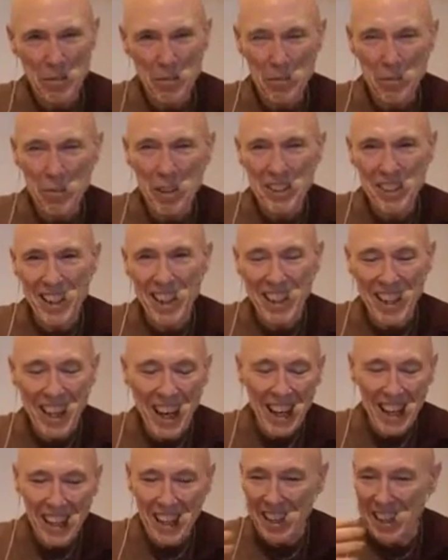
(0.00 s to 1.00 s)
what is that
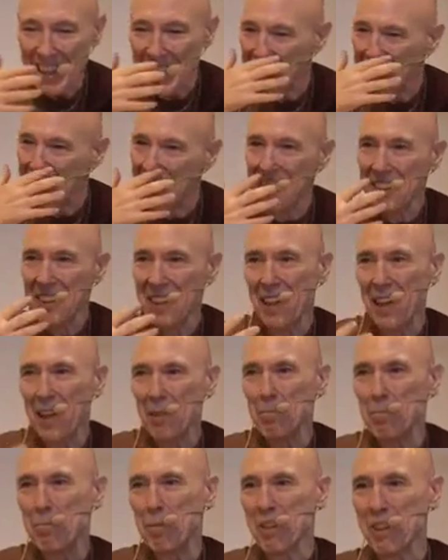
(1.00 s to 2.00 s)
guy?
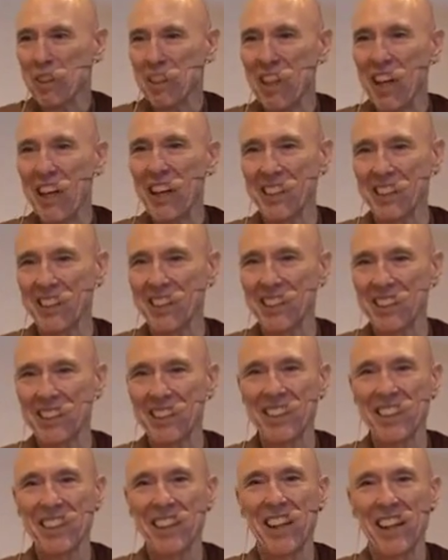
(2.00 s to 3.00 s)
I'm Bill
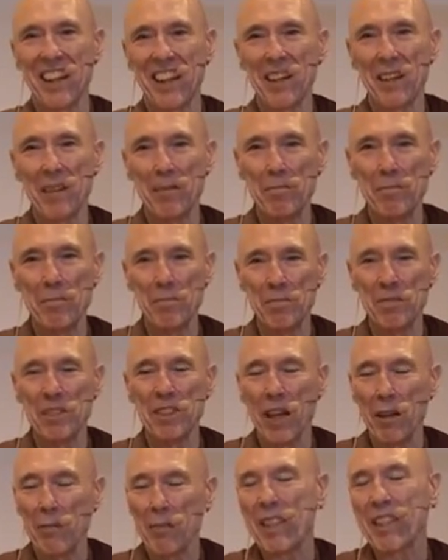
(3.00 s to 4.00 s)
Gates. I'm
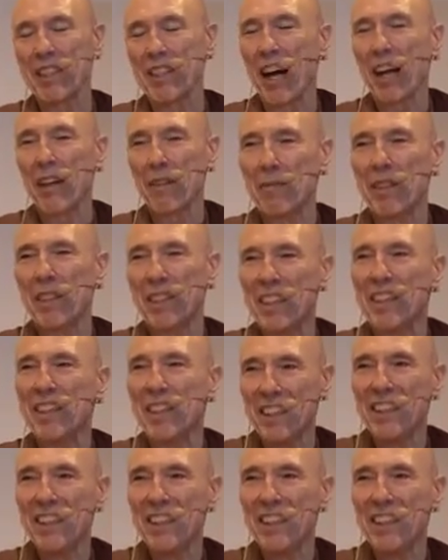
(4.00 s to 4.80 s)
Jamie Dimon.